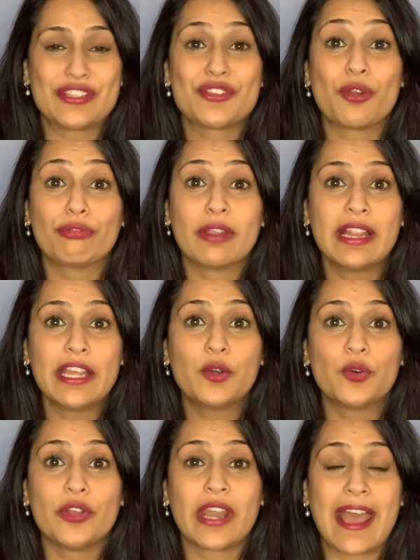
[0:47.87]
you're really
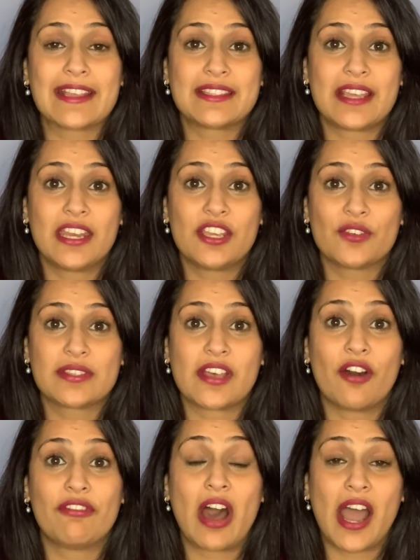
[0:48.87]
good at setting
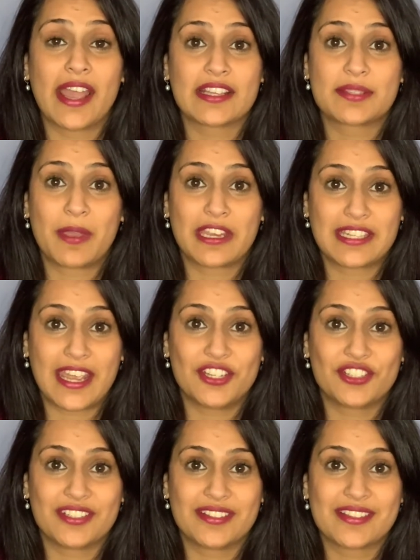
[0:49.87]
yourself high
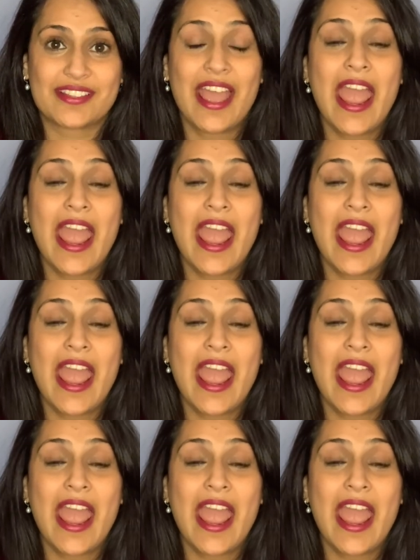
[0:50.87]
expectations.